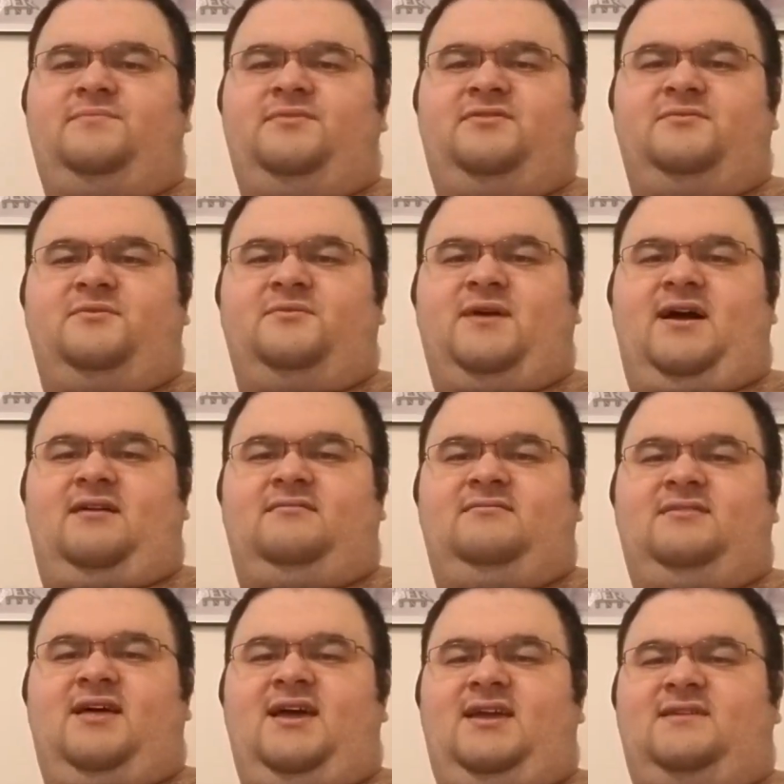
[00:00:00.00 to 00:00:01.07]
throughout
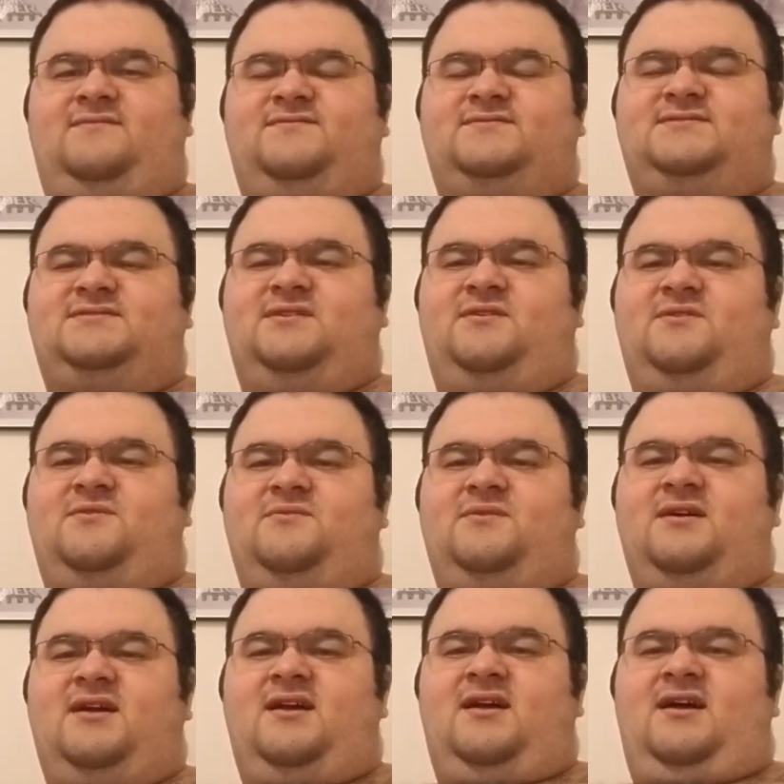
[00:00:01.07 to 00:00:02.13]
life. So,
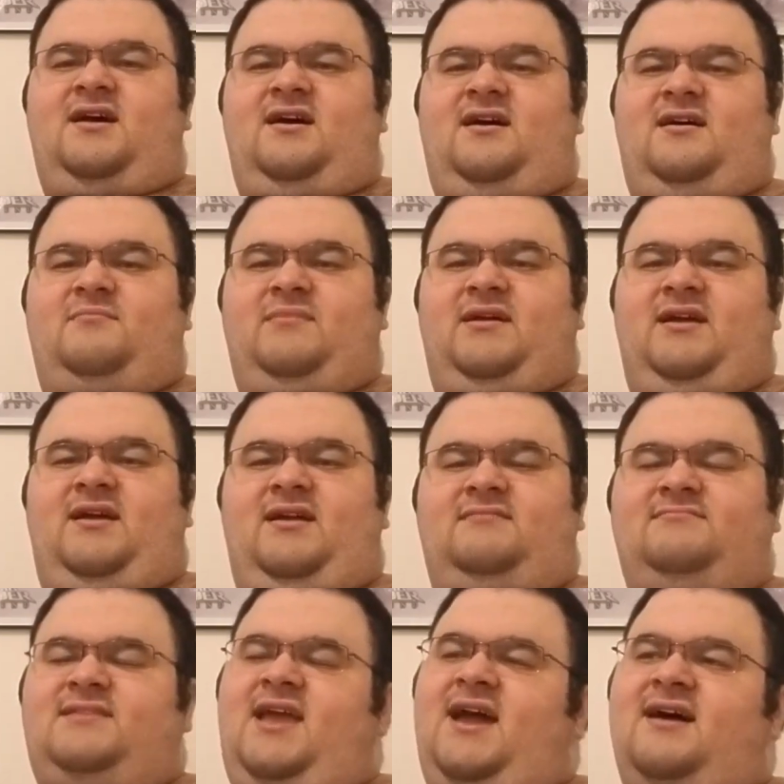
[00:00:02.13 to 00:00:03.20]

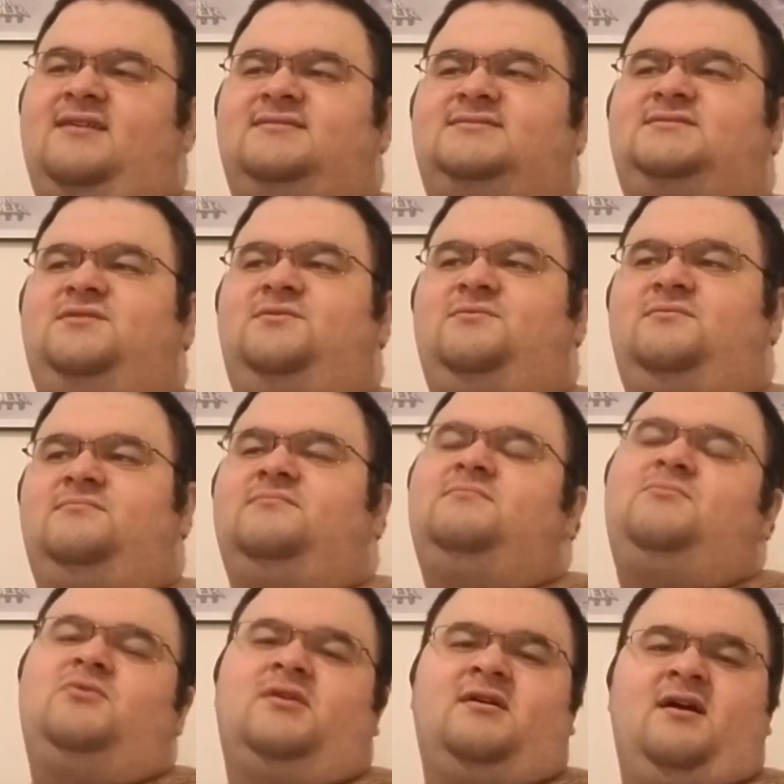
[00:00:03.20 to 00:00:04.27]
yeah, so
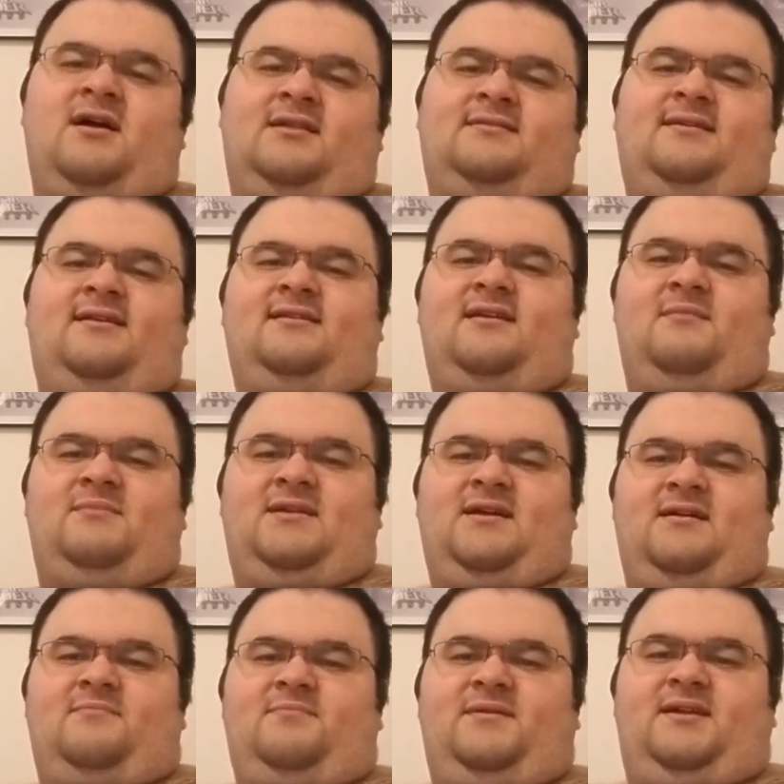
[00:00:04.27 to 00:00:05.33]
more content coming
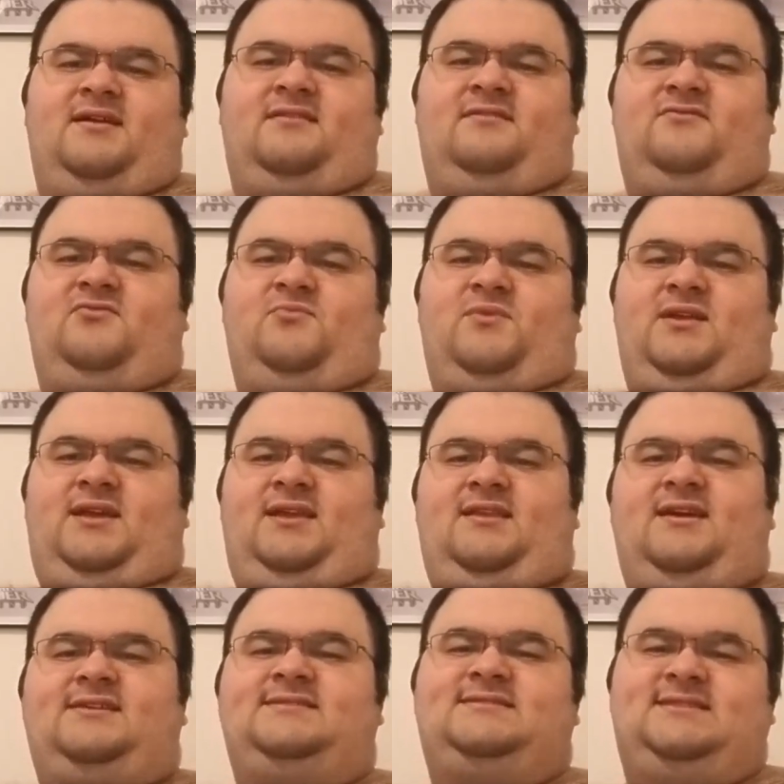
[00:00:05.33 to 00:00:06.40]
up in
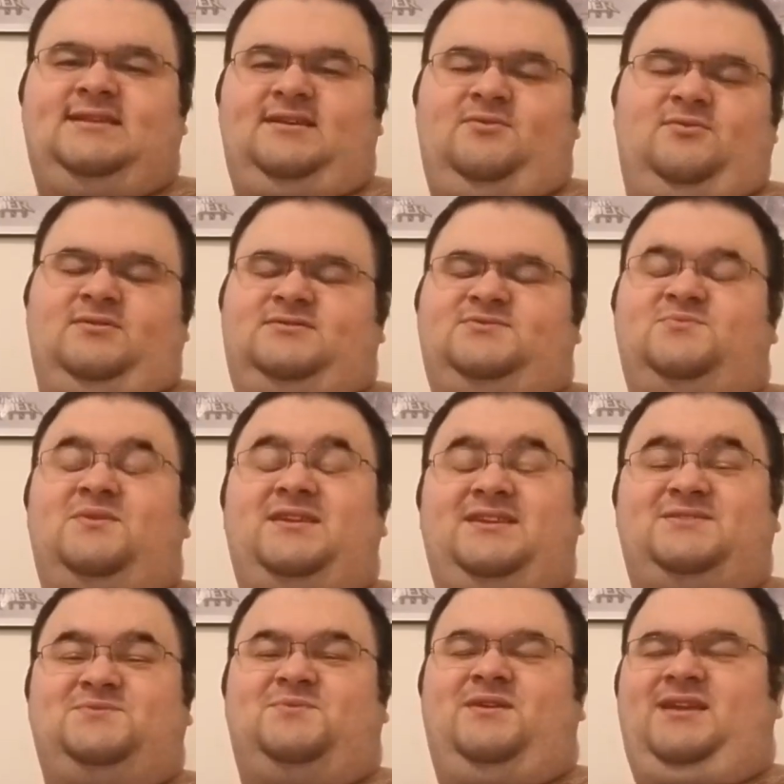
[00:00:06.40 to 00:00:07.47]
2019 or
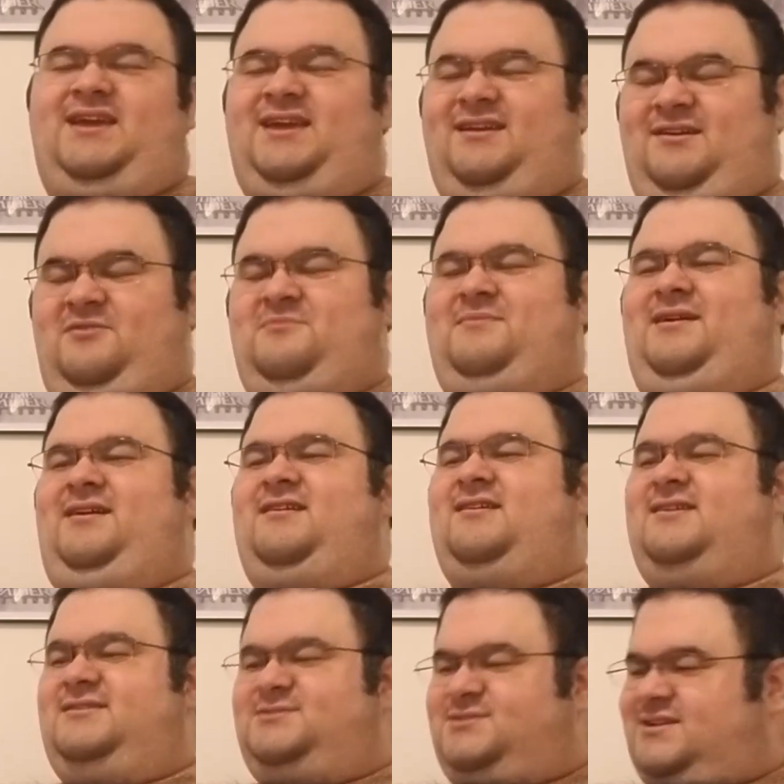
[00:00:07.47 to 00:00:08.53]
2020. Oh my
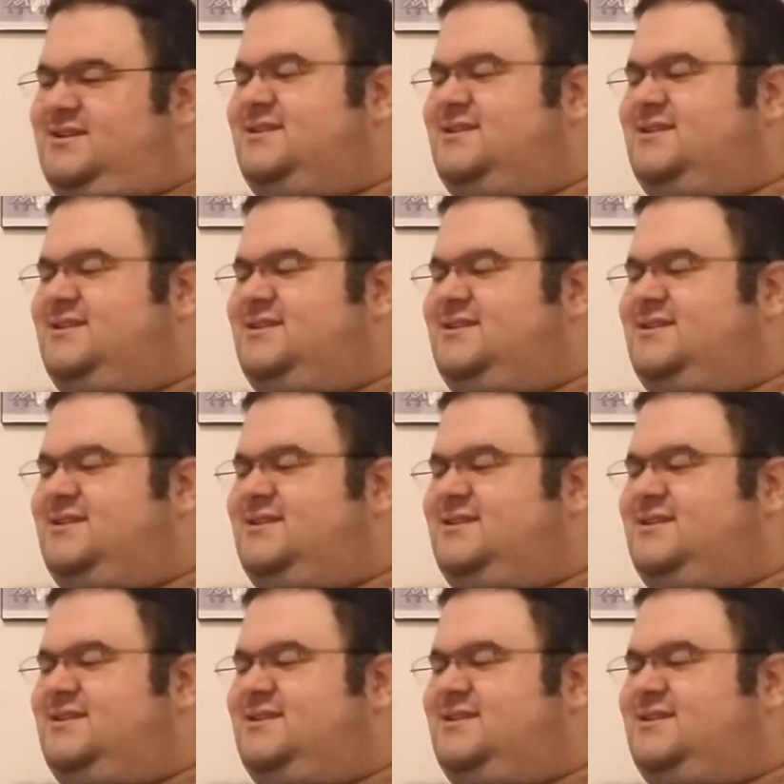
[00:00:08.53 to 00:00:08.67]
gosh.